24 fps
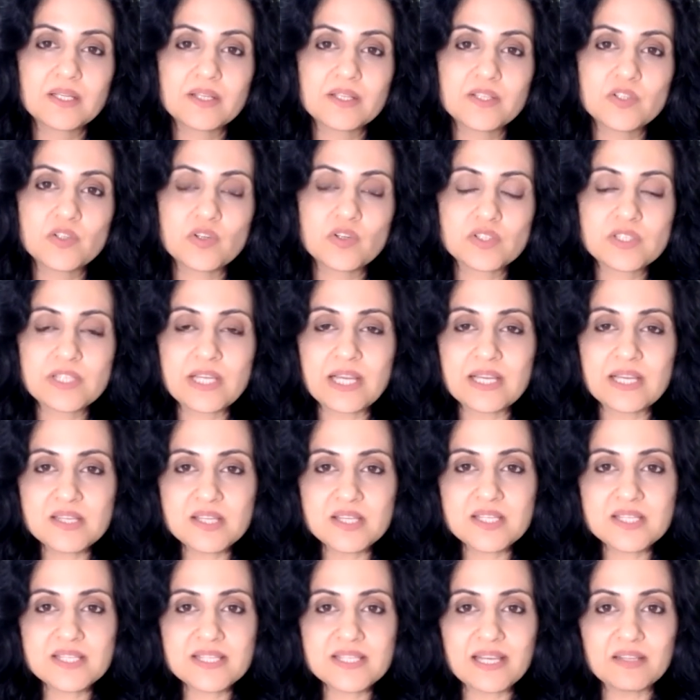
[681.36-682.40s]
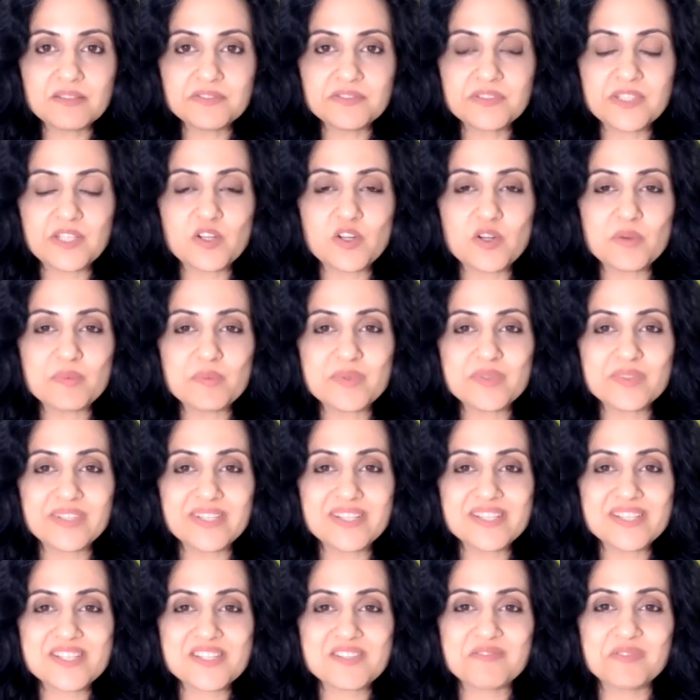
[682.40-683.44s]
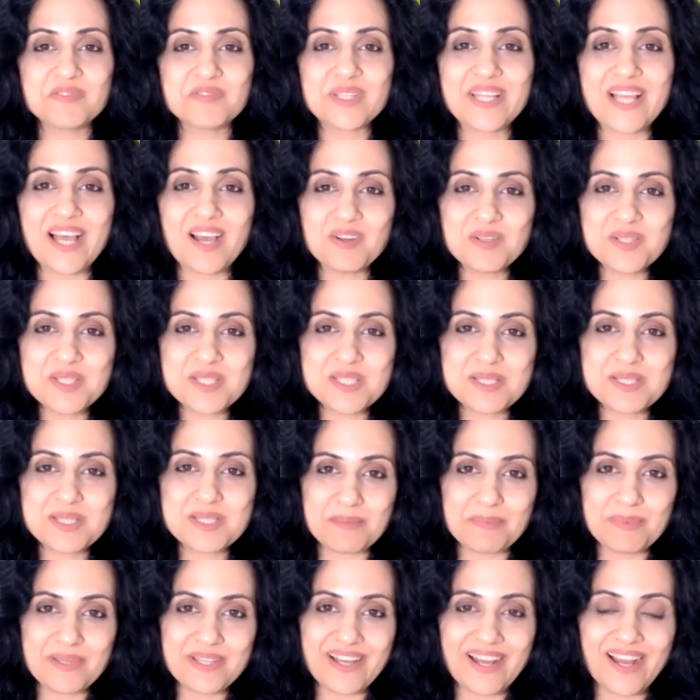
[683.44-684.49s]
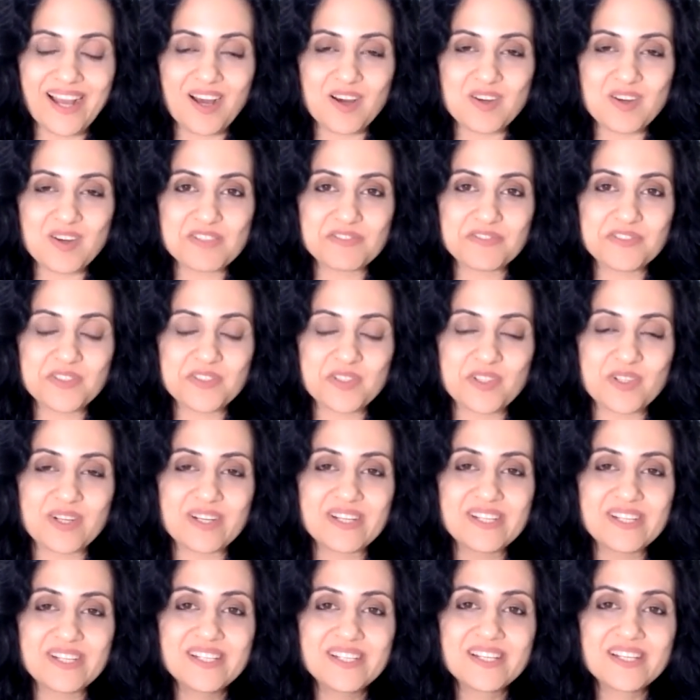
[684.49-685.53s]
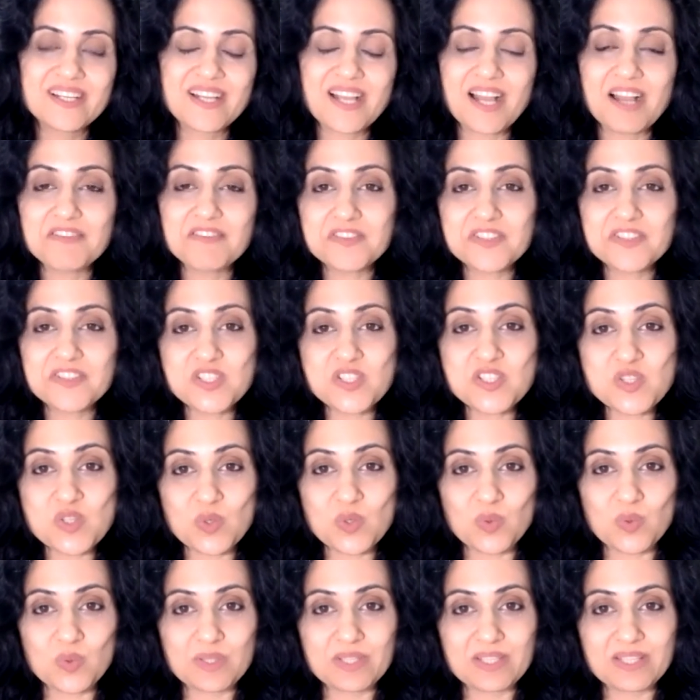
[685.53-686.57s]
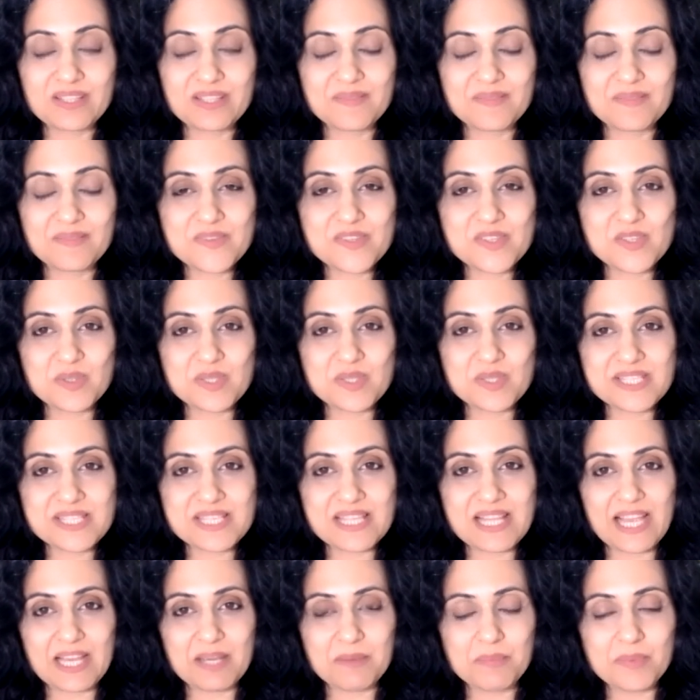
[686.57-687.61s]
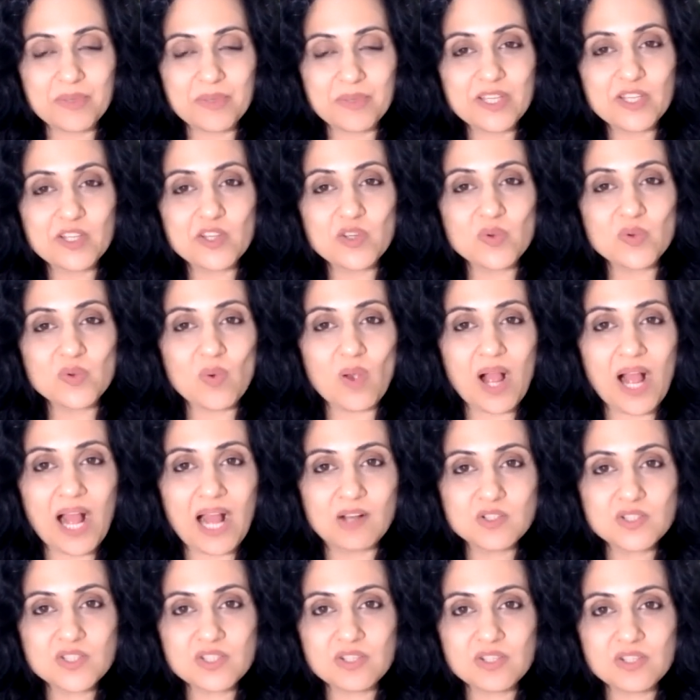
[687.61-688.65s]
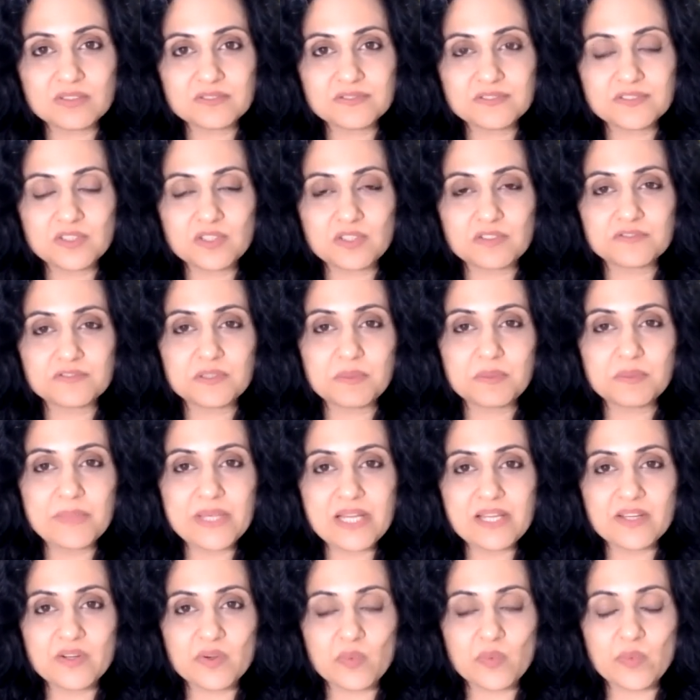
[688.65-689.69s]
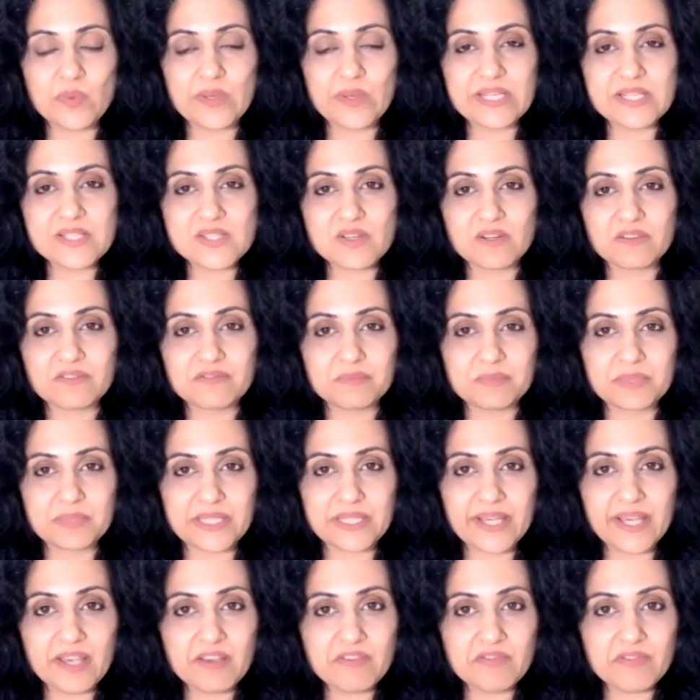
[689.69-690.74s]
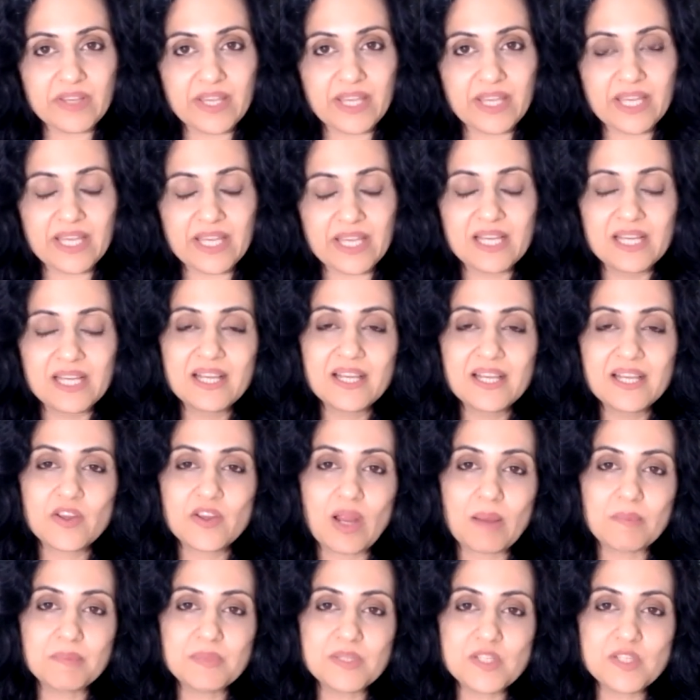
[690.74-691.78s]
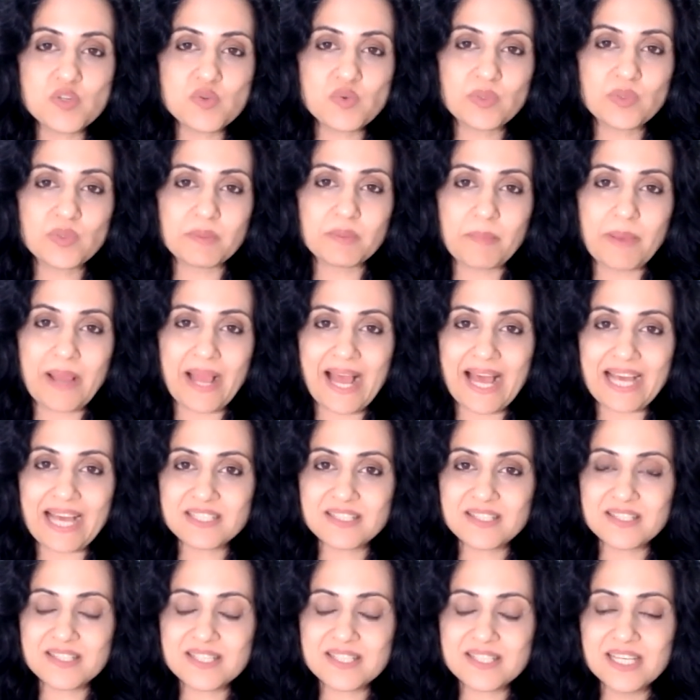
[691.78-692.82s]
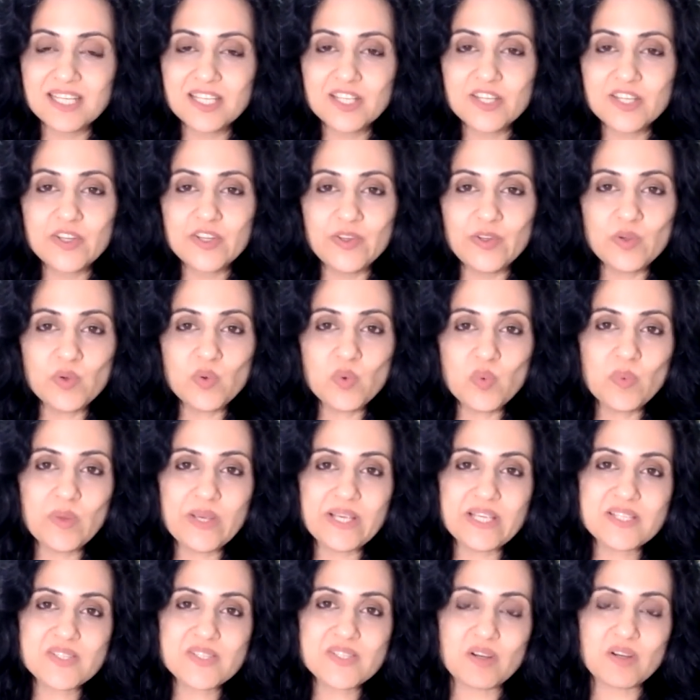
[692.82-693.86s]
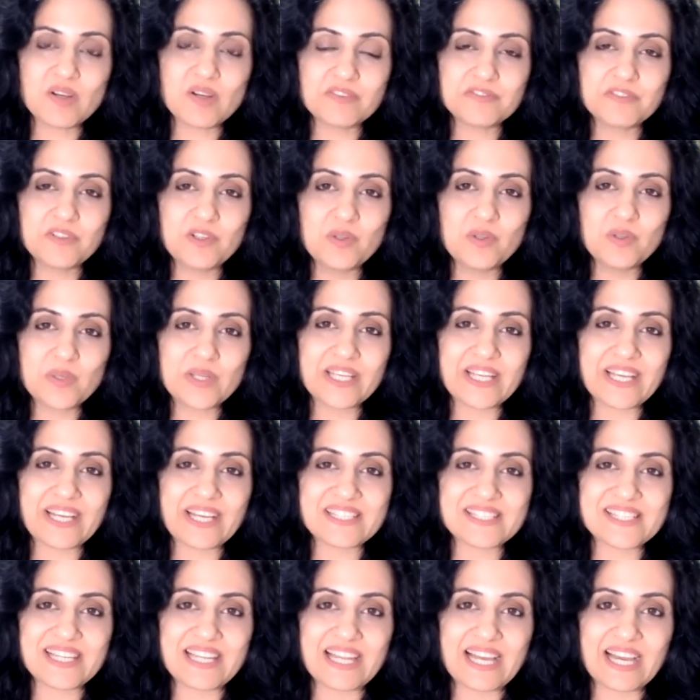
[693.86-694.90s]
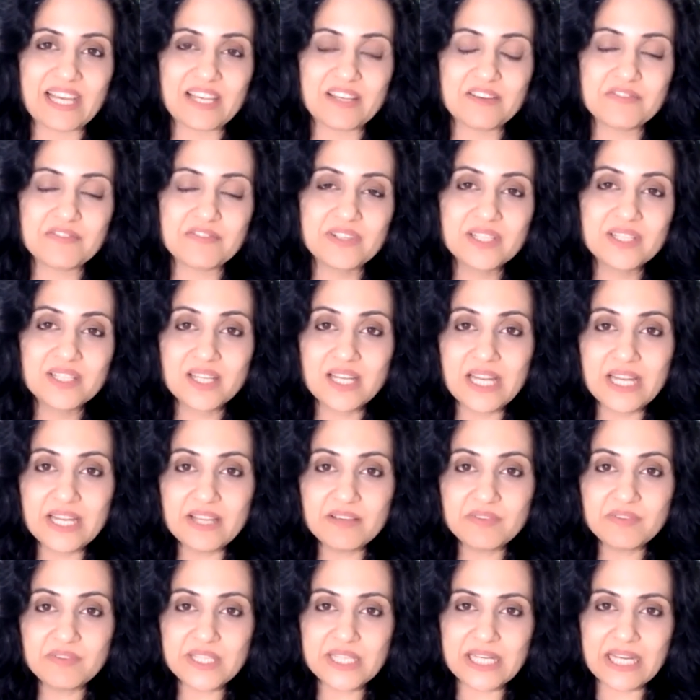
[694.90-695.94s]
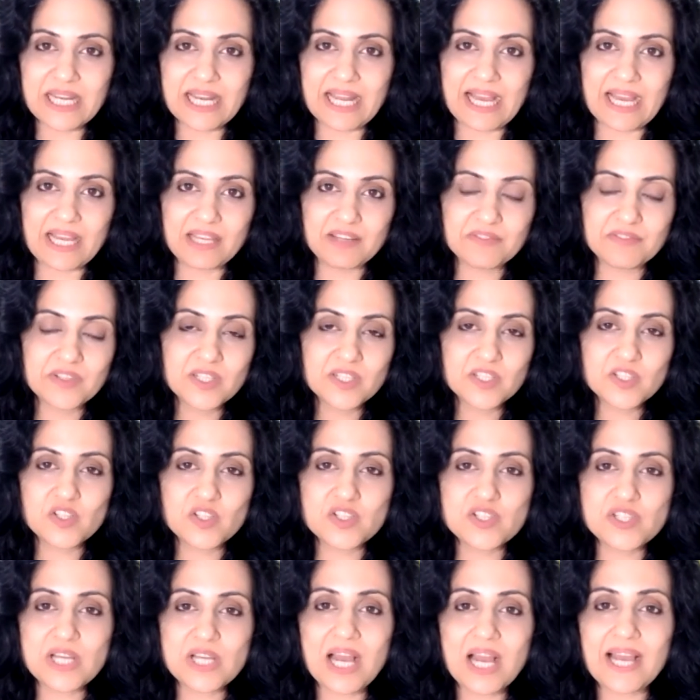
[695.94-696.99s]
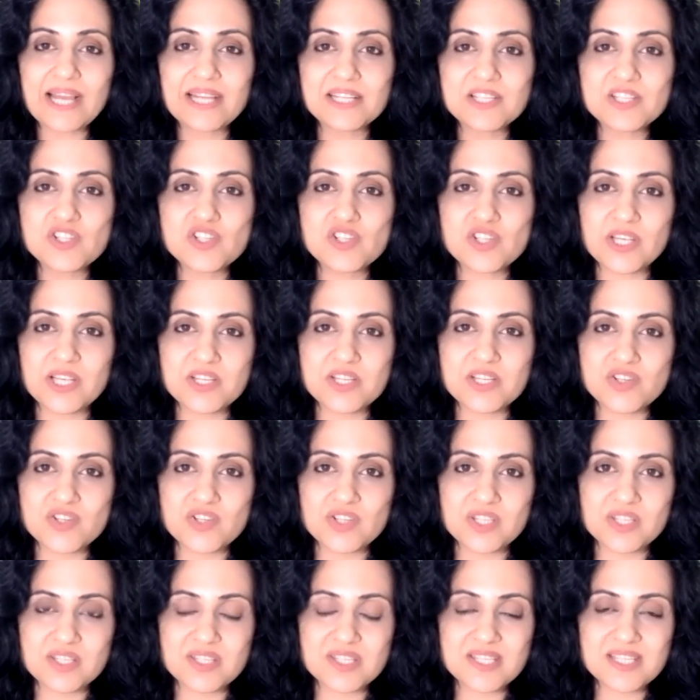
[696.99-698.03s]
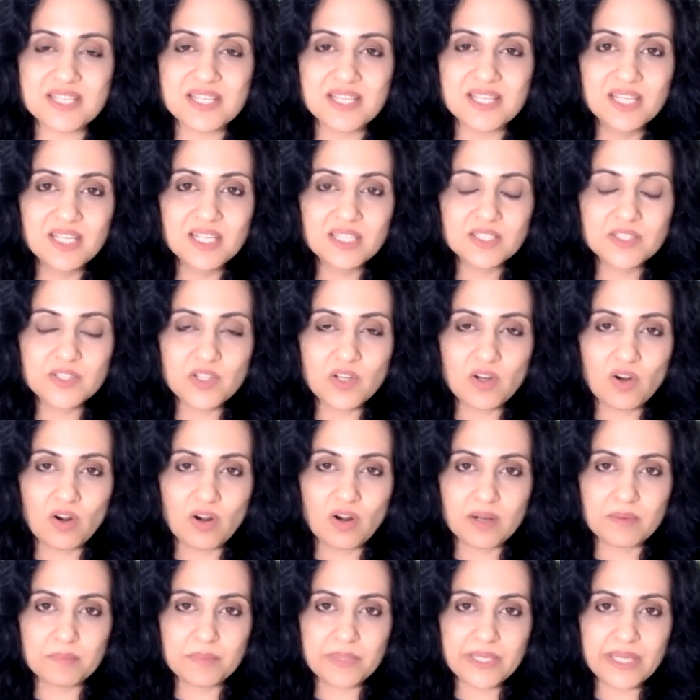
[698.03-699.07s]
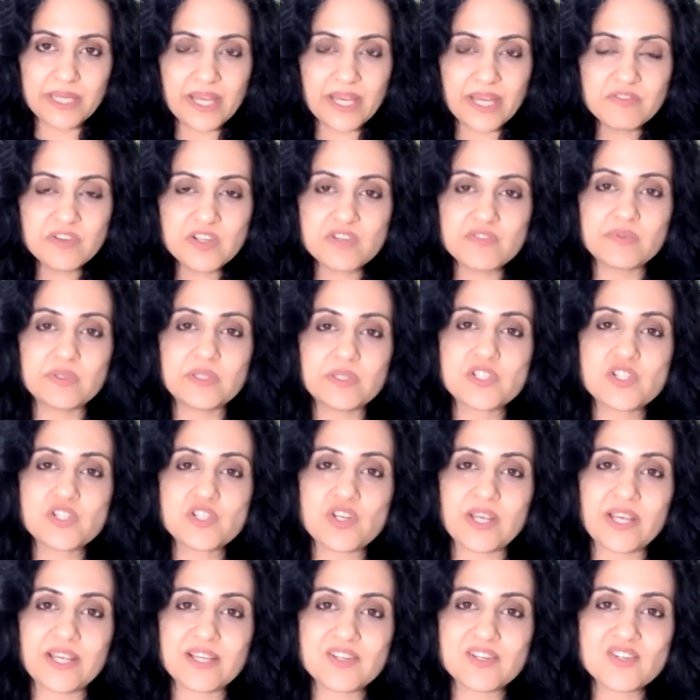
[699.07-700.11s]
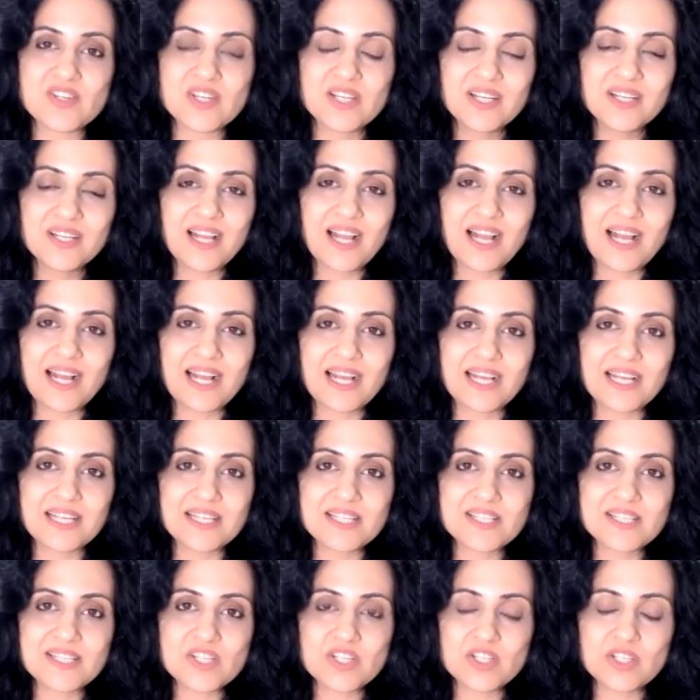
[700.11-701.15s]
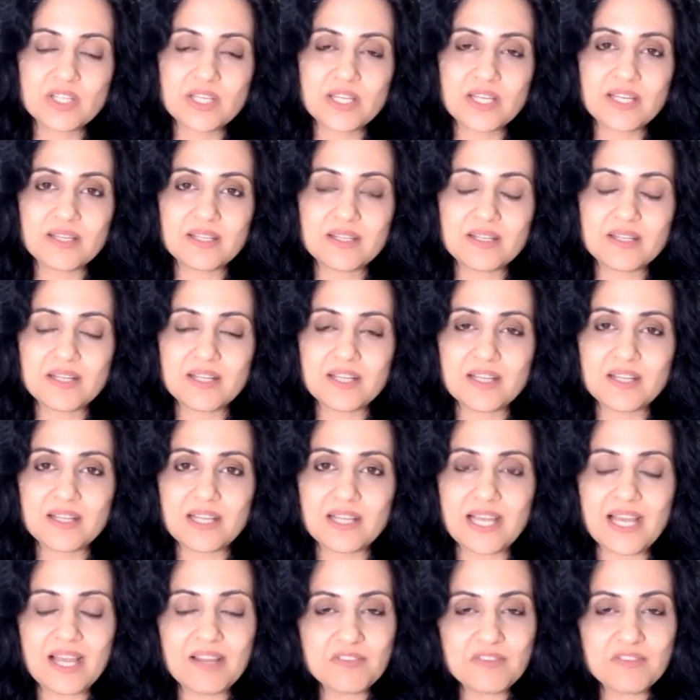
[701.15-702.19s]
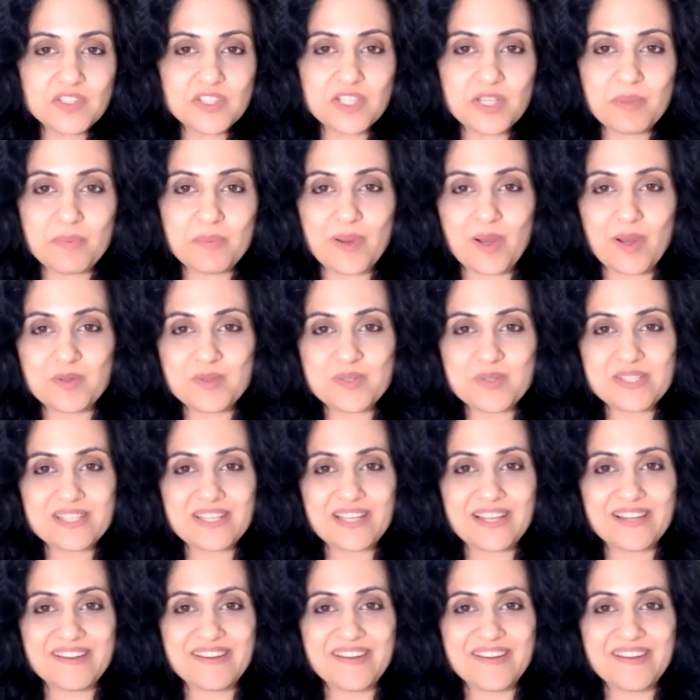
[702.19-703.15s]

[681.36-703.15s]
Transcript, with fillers: your authentic self cannot be reached without stepping out of your comfort zone. So it is like bringing you out of your familiar ways of behaving, your habitual patterns, new ways of looking at life, living life. Your diet changes, your behavior will change, and everything about and